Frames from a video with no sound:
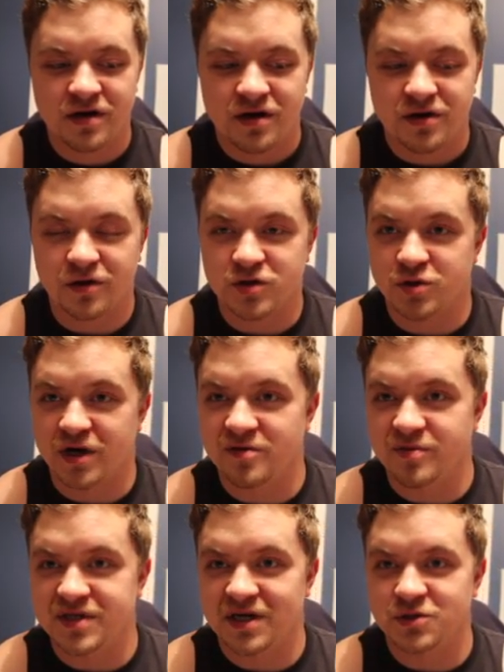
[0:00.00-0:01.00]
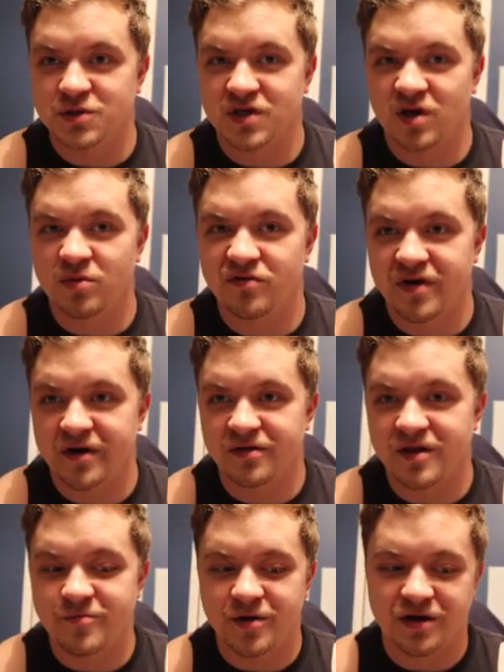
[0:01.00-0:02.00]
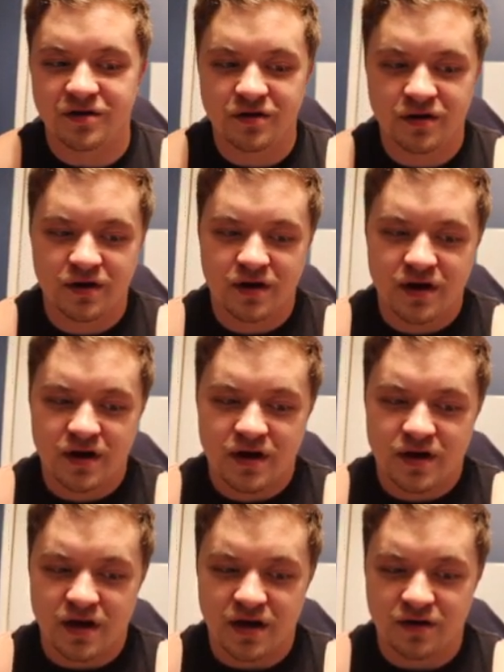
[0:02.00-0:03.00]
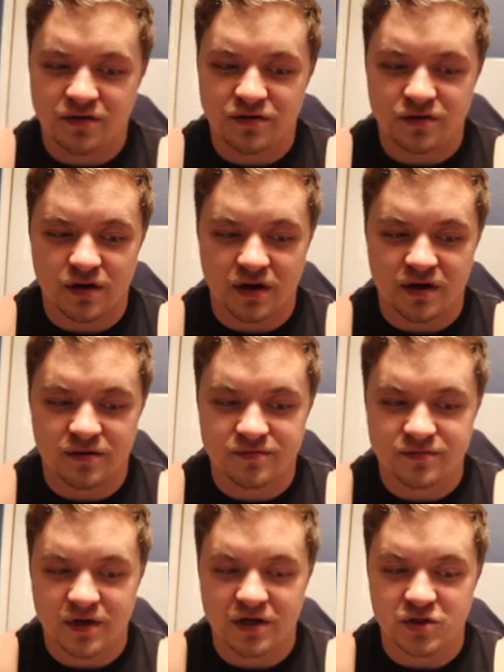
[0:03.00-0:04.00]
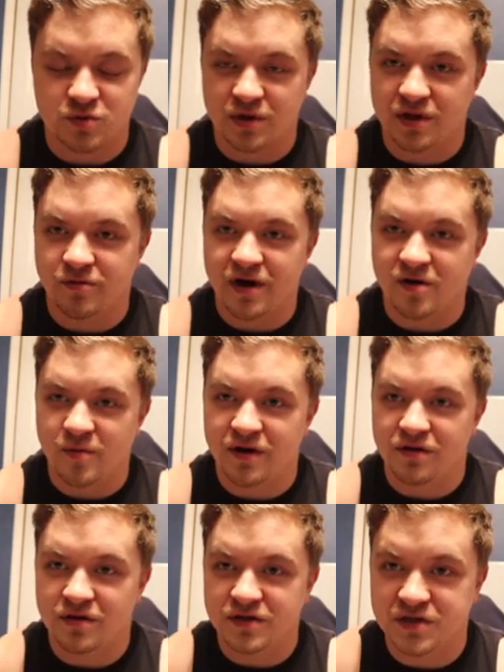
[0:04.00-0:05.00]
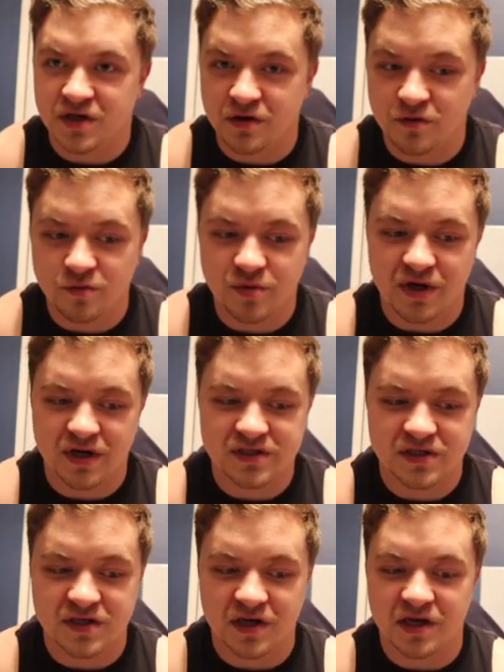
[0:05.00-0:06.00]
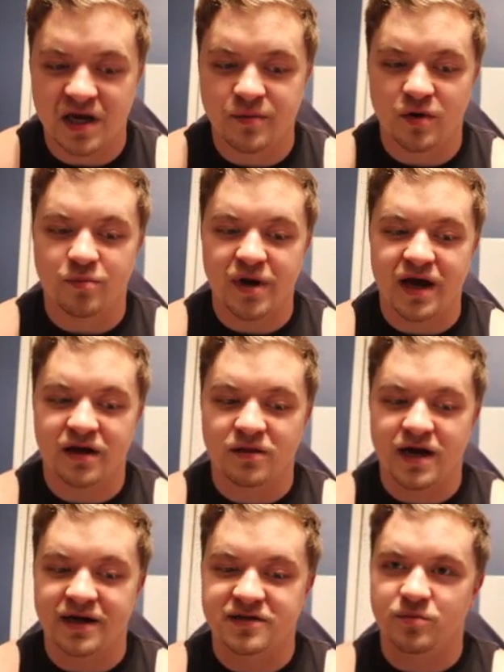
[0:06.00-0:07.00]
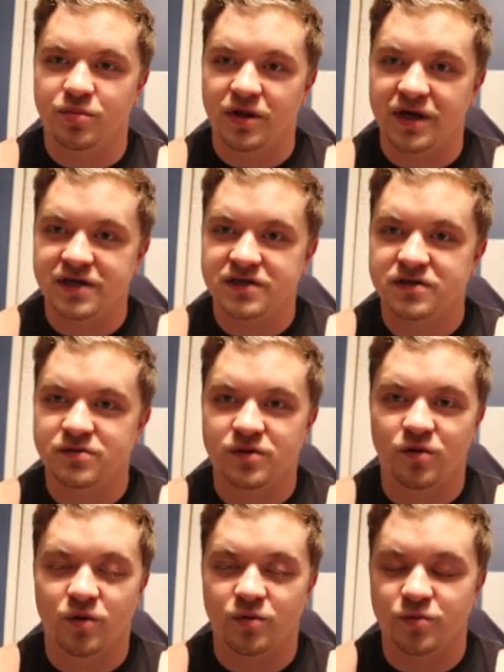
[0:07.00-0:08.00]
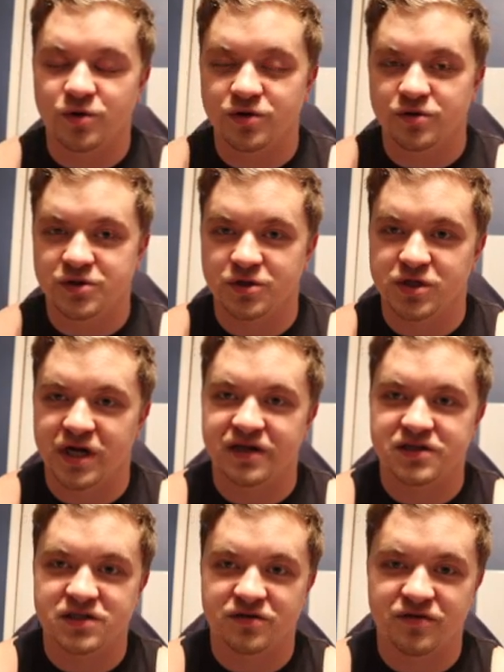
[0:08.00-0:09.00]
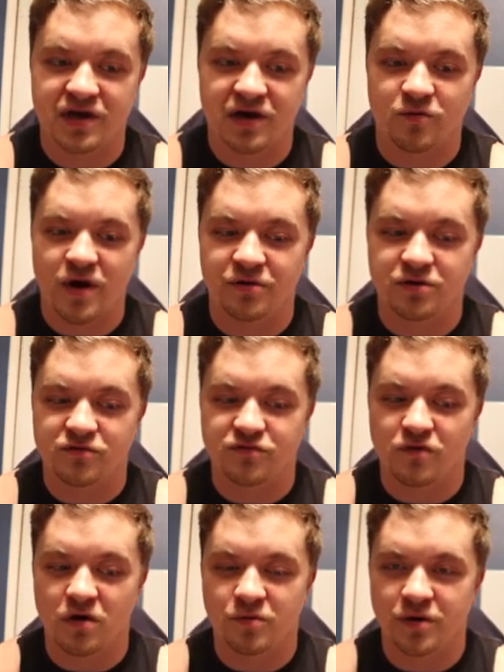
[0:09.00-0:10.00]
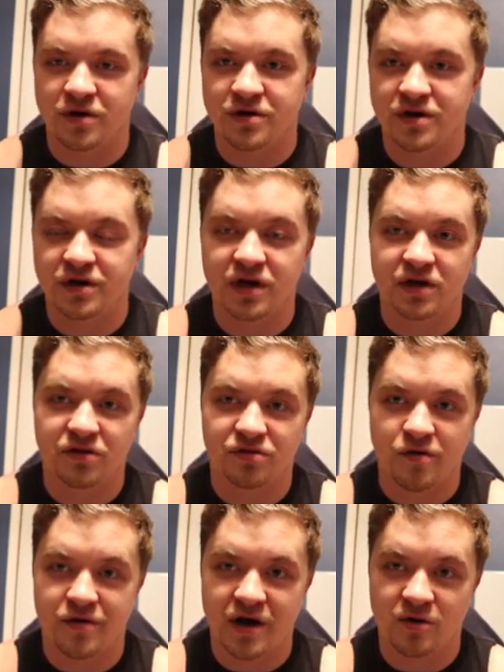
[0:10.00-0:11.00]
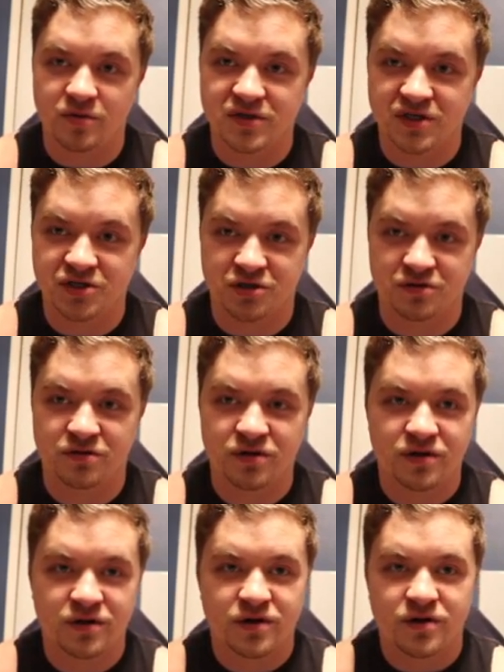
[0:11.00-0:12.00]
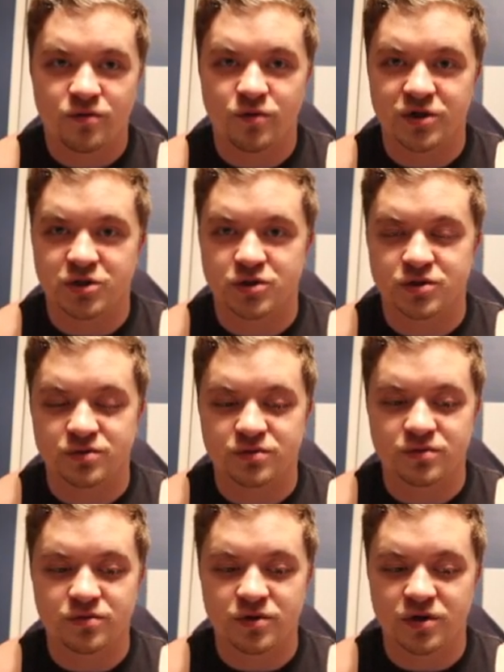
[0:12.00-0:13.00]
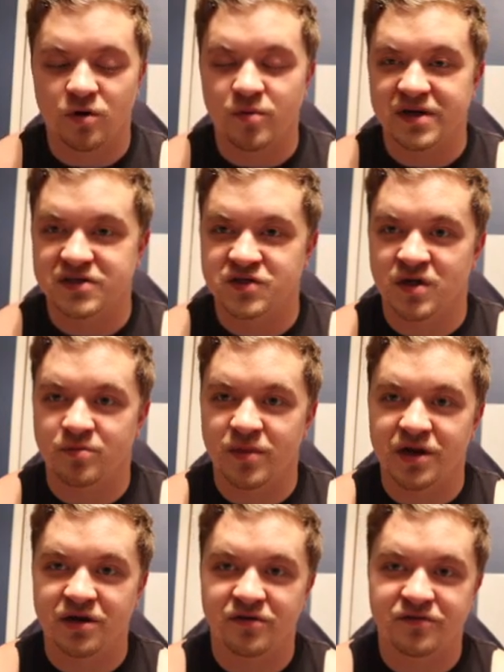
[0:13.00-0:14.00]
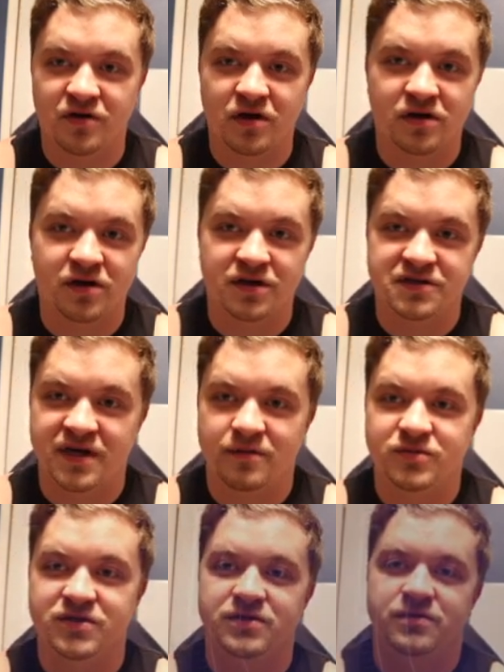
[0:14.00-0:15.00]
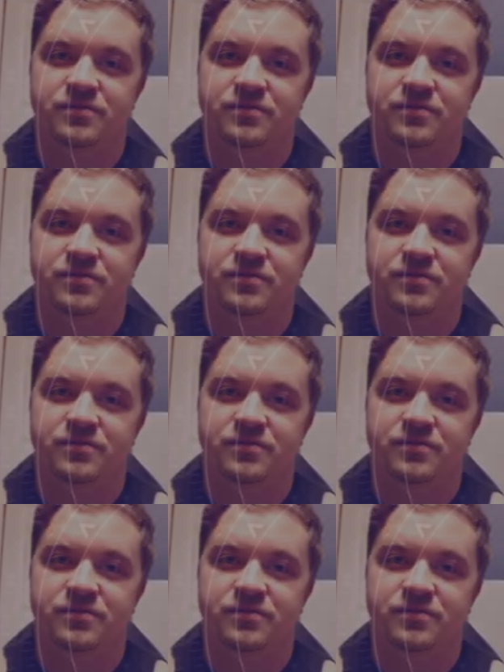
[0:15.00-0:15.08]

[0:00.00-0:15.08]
Your strength potential is going to be very limited. And I just really recommend this cue because it's going to keep your back locked in place. It will reduce your chances of getting rounded forward and getting thrown out of position, which messes up many of good attempts.